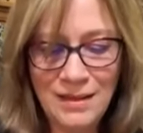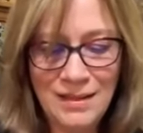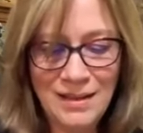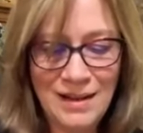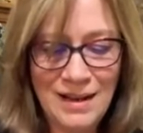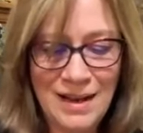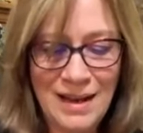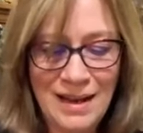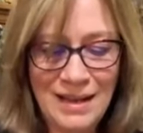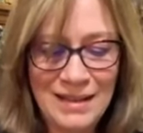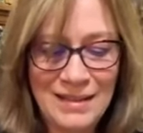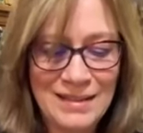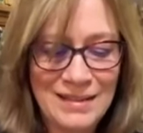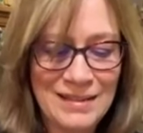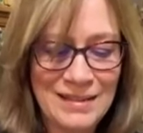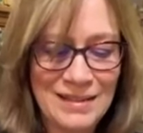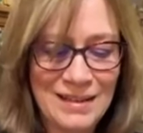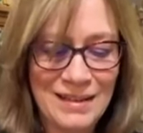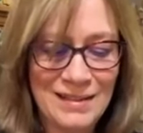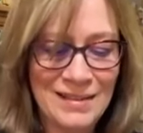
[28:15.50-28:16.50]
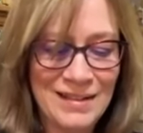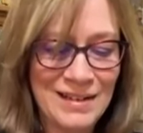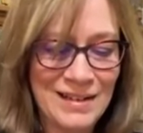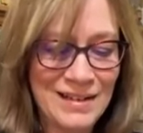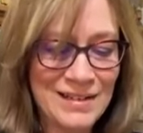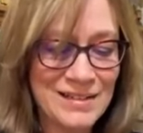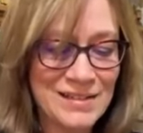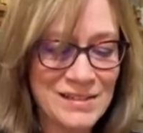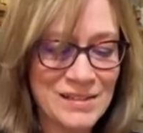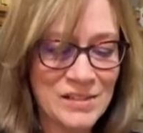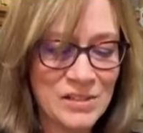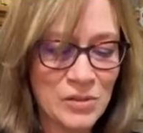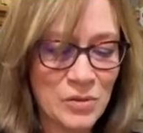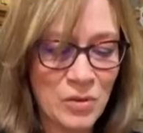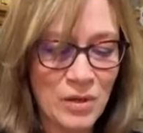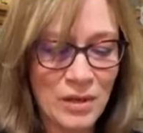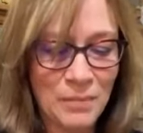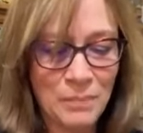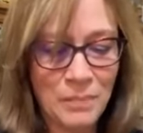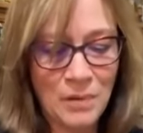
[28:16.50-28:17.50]
And then I like, and then I just
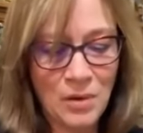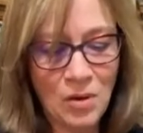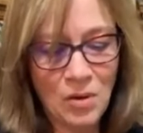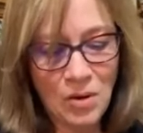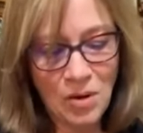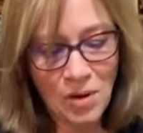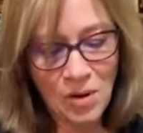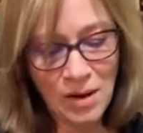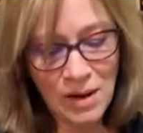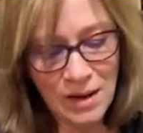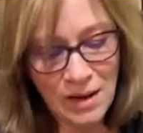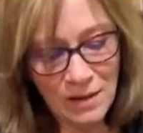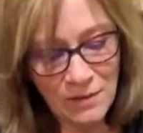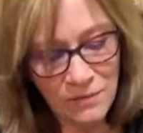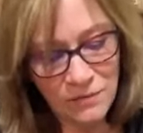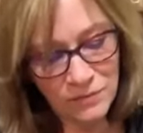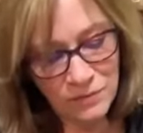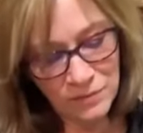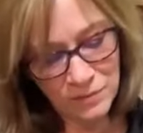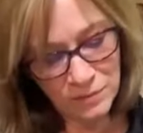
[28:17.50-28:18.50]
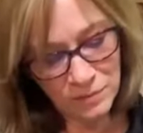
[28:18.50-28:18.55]
scrape off